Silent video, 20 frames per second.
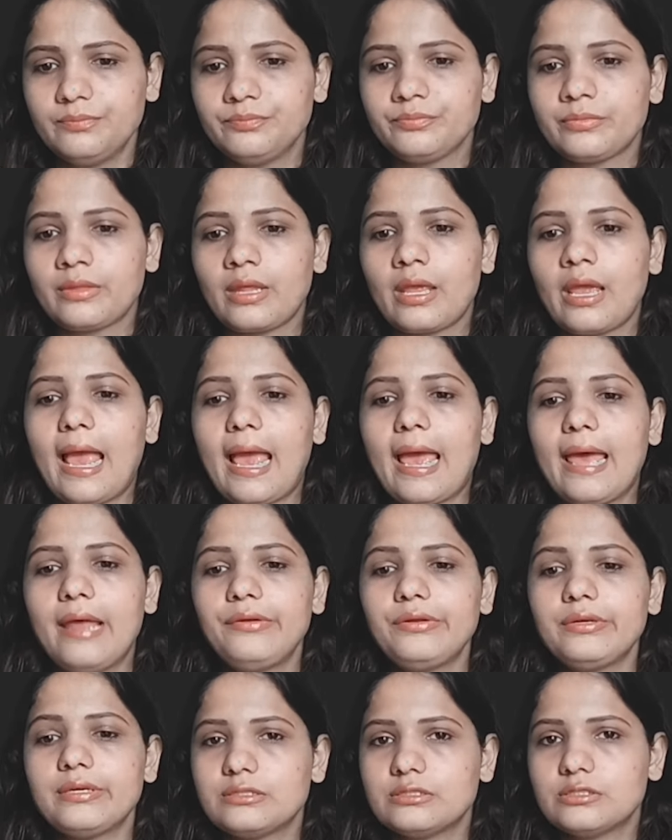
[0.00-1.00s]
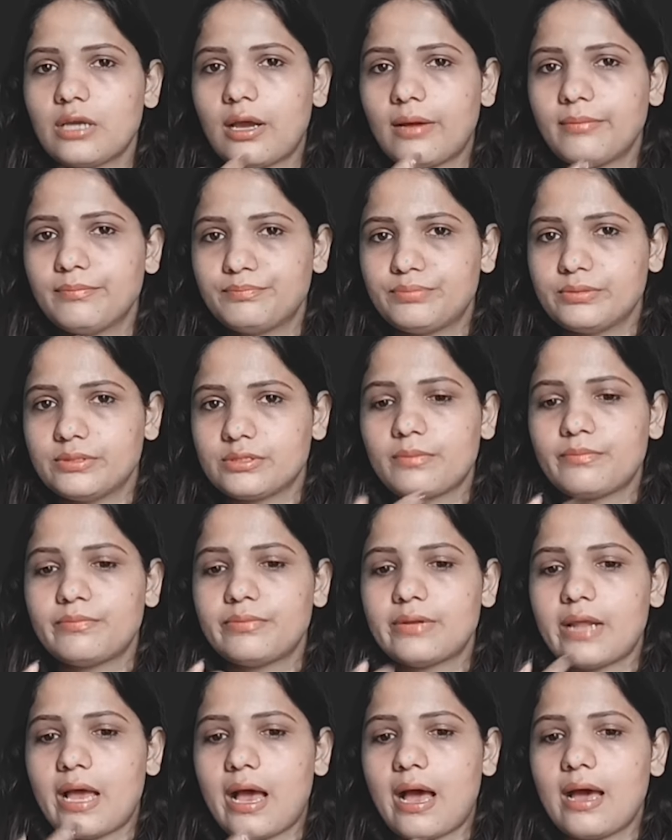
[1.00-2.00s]
and examples,
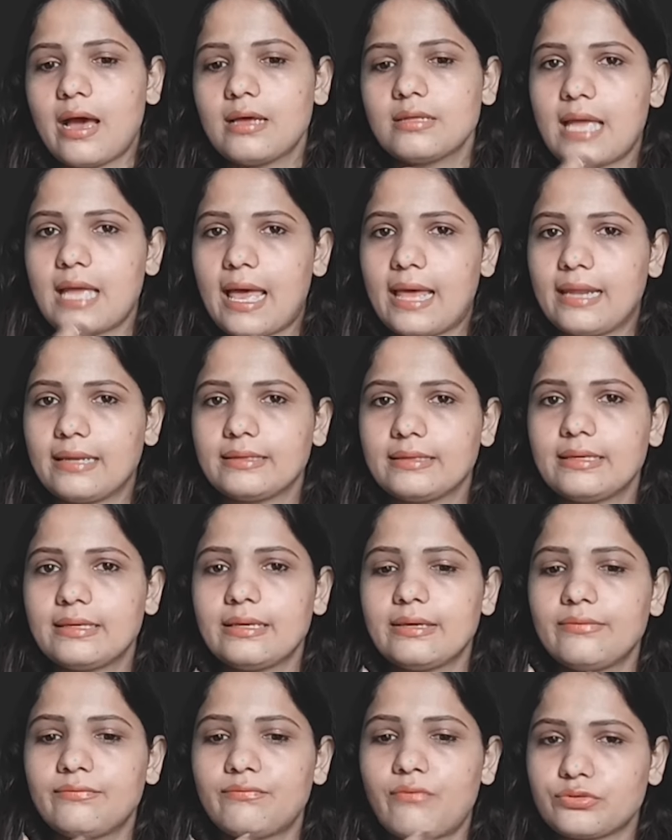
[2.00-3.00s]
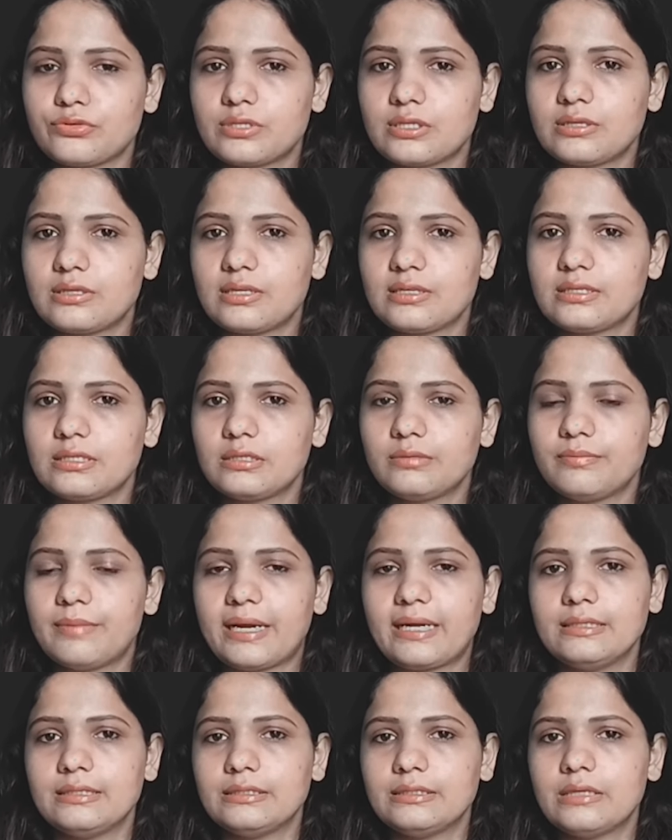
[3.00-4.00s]
plants, algae, photosynthetic
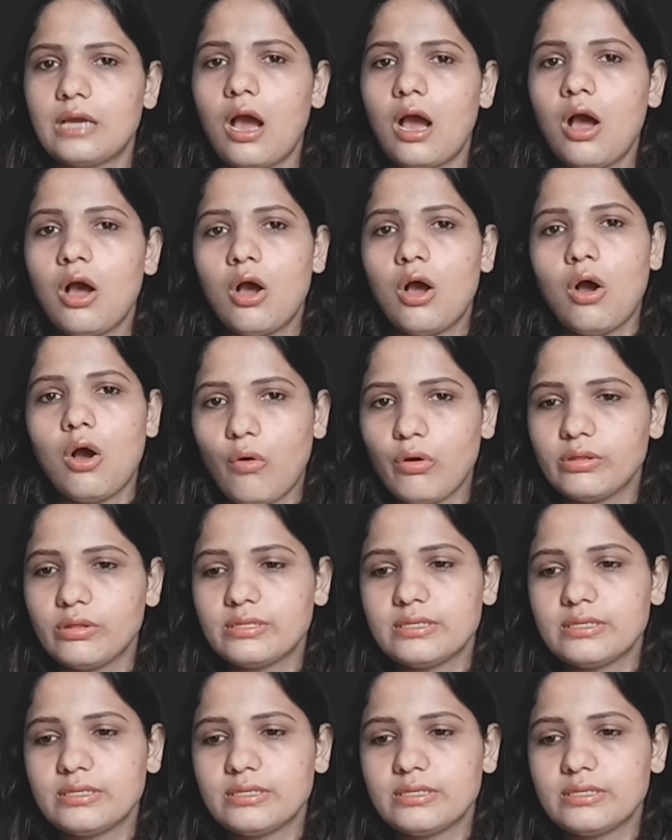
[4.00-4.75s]
bacteria, all these